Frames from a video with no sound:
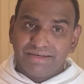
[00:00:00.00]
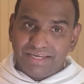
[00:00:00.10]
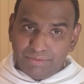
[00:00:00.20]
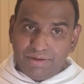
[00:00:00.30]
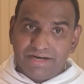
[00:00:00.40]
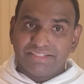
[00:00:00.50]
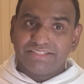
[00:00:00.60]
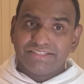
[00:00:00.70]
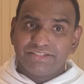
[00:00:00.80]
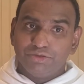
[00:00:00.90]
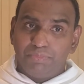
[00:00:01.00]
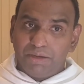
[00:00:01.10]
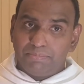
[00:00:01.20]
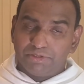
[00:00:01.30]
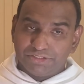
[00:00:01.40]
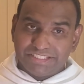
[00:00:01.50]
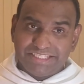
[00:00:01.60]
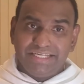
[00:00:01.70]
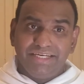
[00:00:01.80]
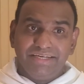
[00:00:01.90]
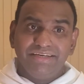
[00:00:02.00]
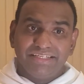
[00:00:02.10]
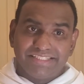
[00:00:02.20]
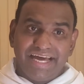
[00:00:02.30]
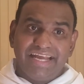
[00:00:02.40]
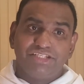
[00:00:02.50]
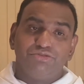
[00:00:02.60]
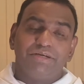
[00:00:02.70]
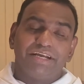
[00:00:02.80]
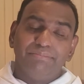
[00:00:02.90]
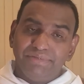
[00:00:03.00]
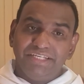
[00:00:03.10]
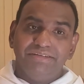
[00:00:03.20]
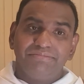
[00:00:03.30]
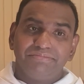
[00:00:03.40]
He wants the people to see his hands were empty.